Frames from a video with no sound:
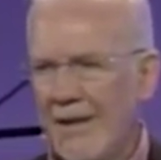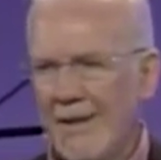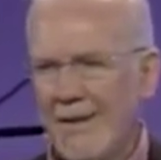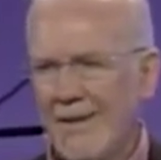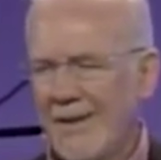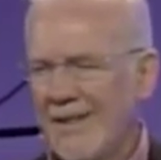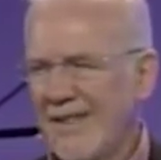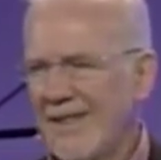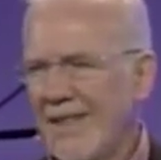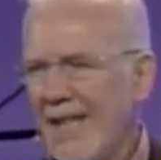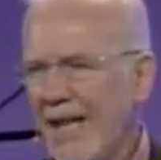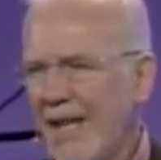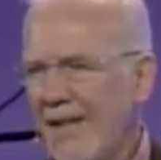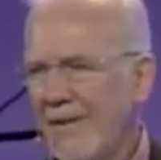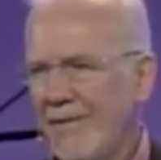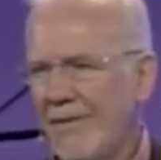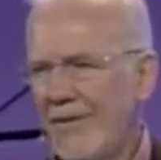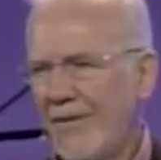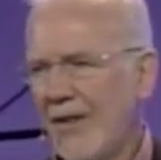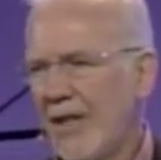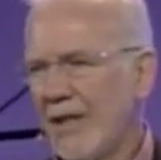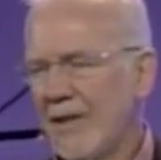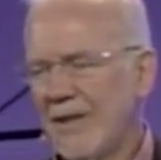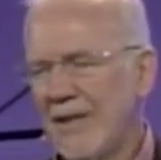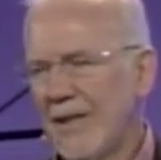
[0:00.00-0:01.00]
There's nothing
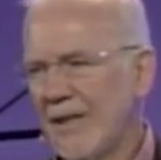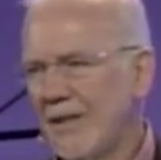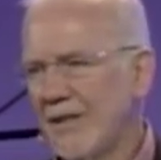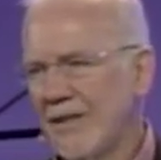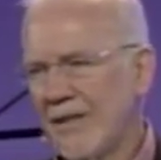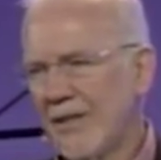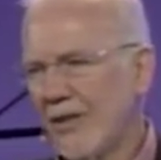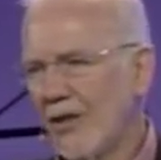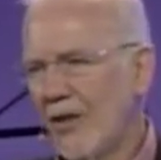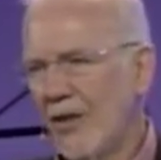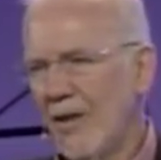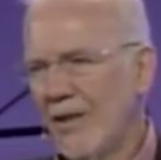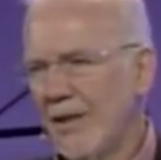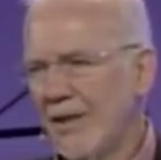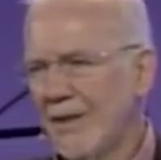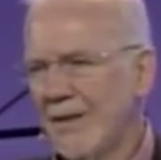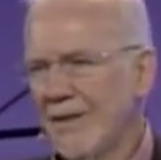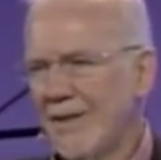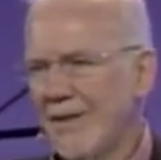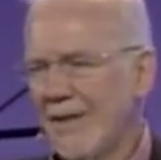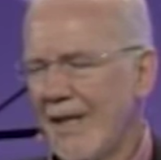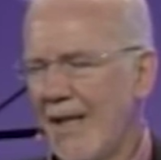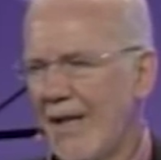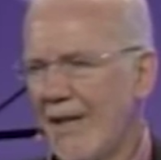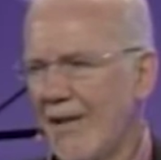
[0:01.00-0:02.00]
for you in Scotland,
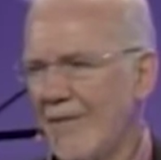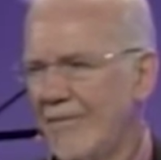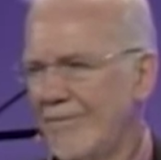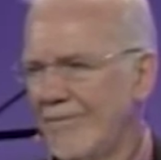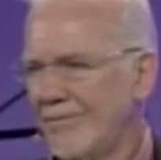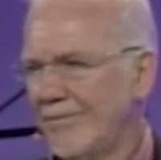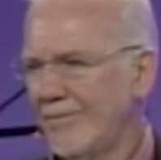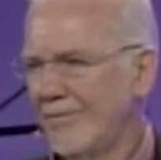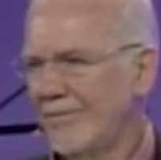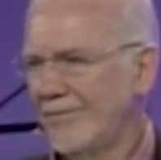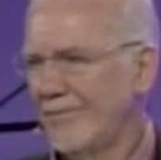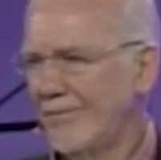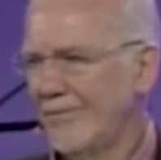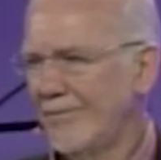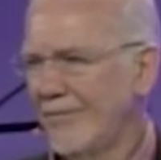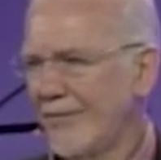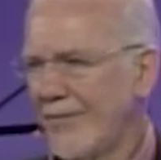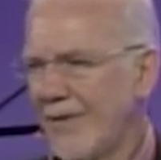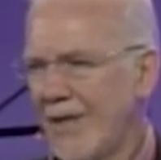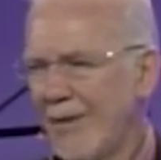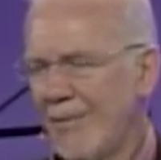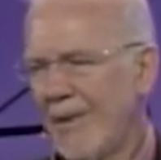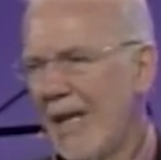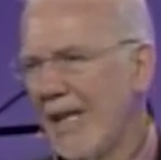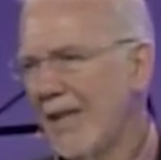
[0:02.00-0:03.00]
son.
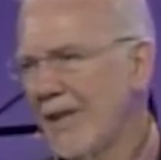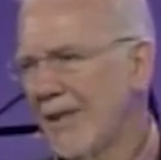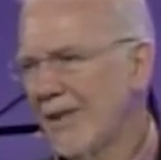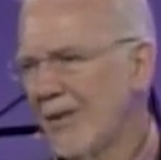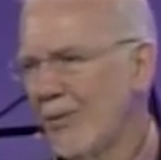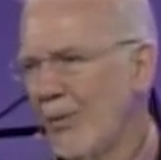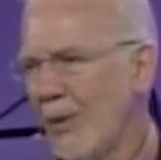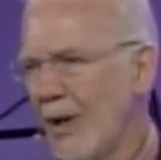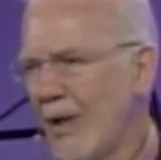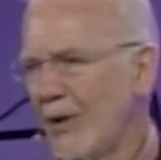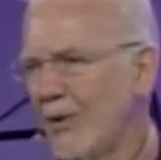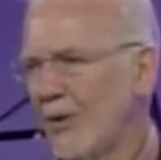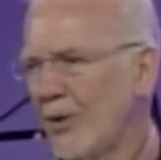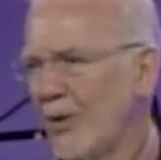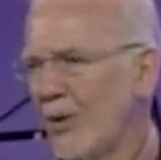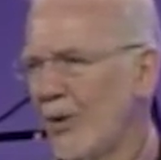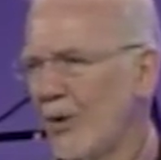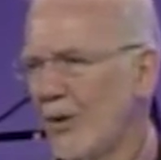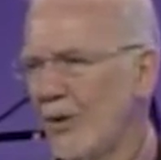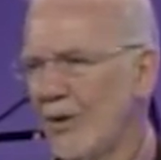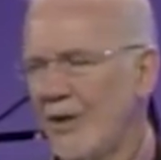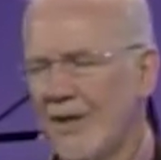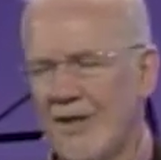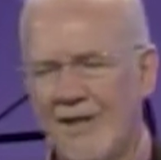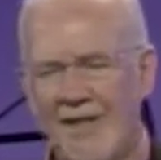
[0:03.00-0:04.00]
You might as well
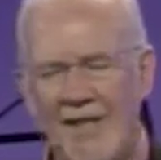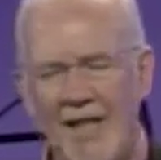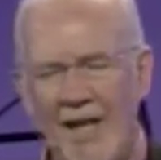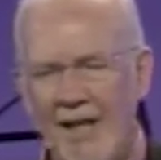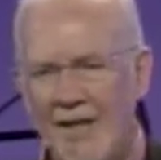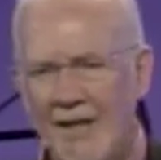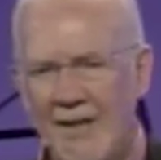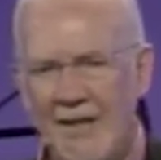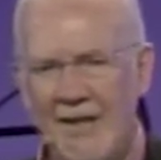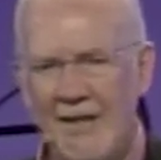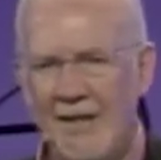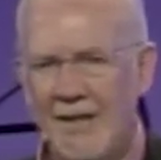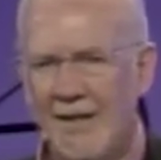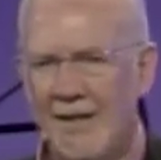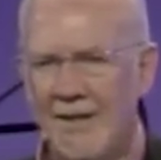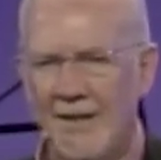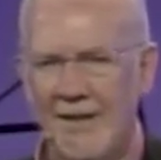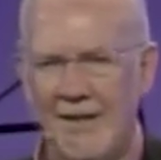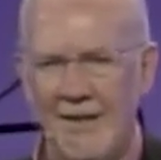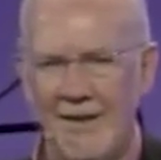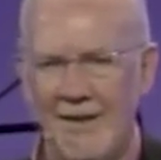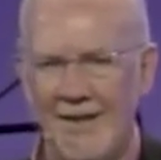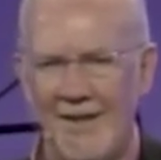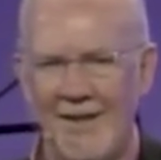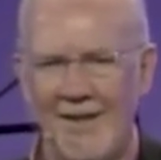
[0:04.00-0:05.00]
go. There's nothing here.
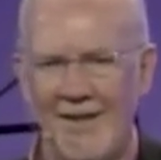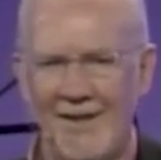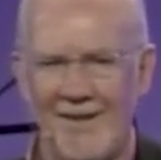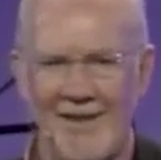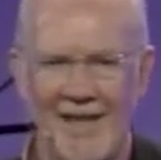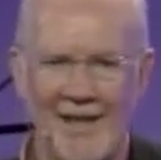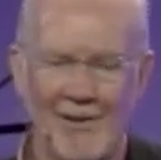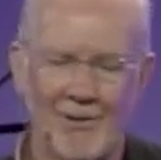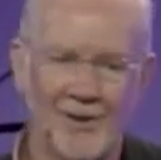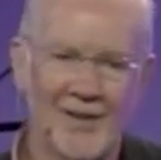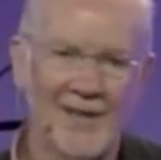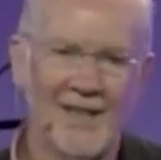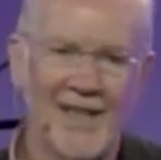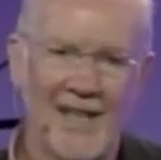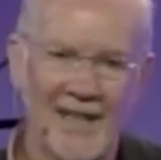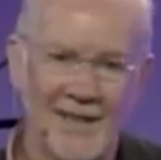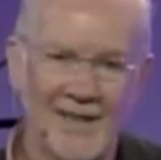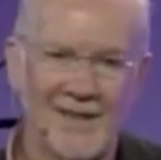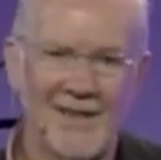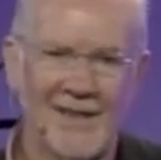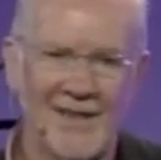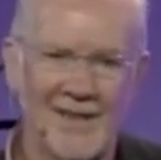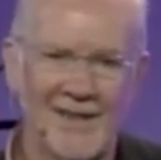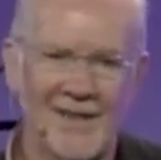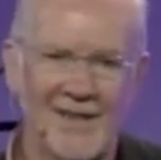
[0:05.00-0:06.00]
That was
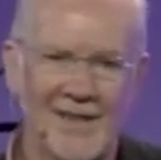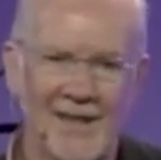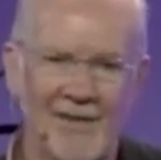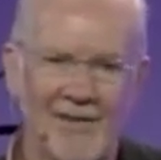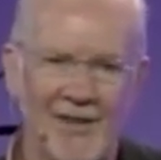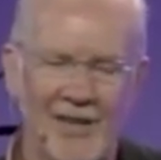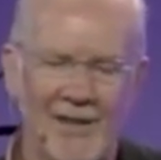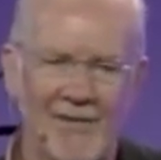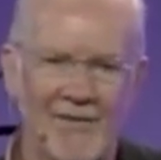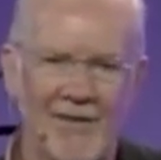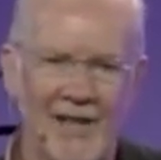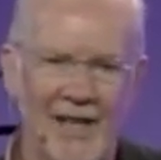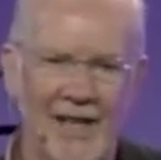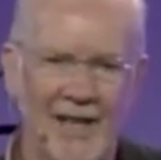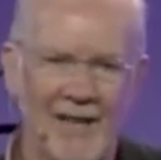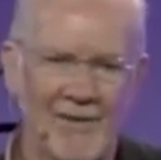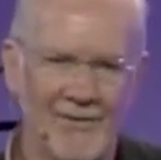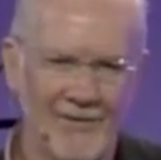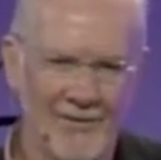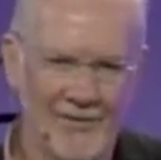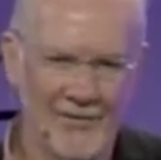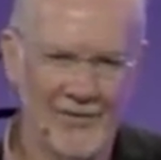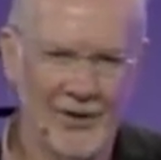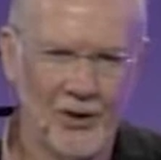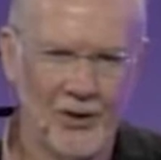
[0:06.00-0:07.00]
1975,
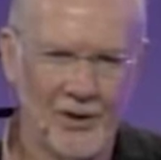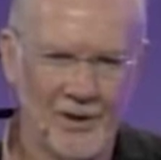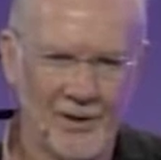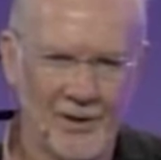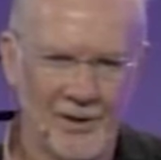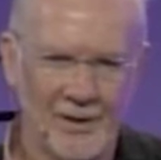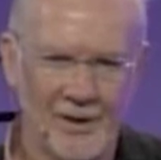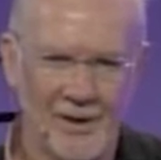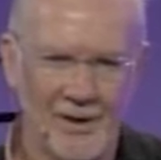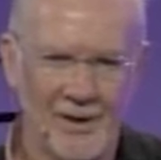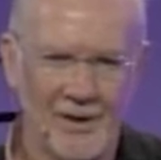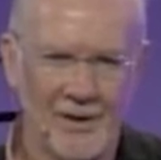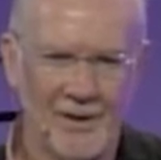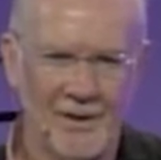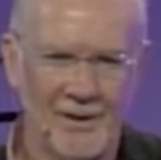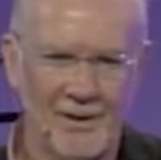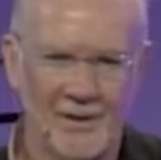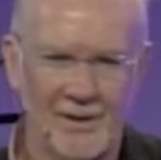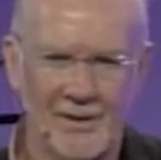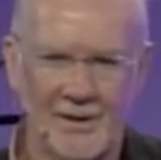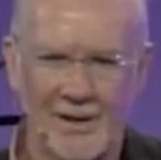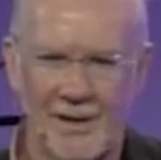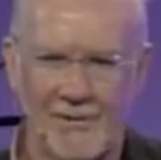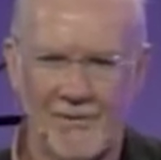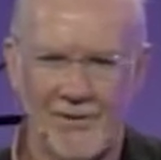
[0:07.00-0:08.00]
40,
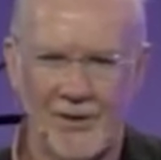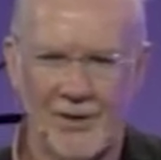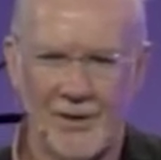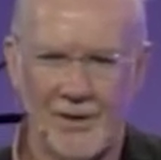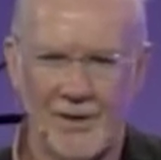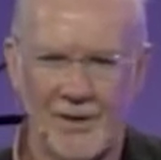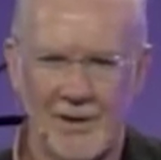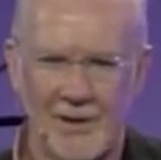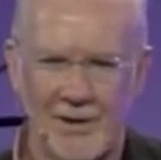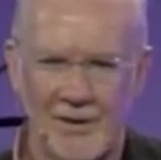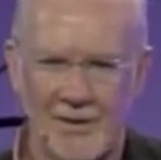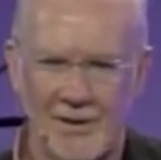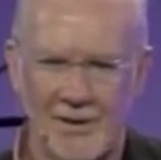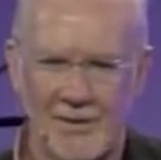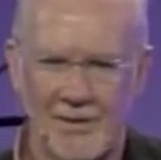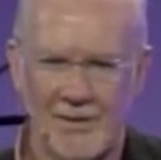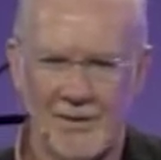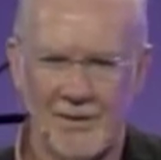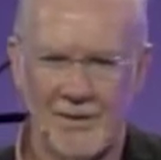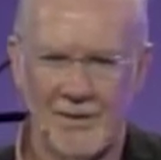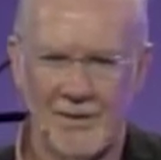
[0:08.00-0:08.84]
is that 40 years ago?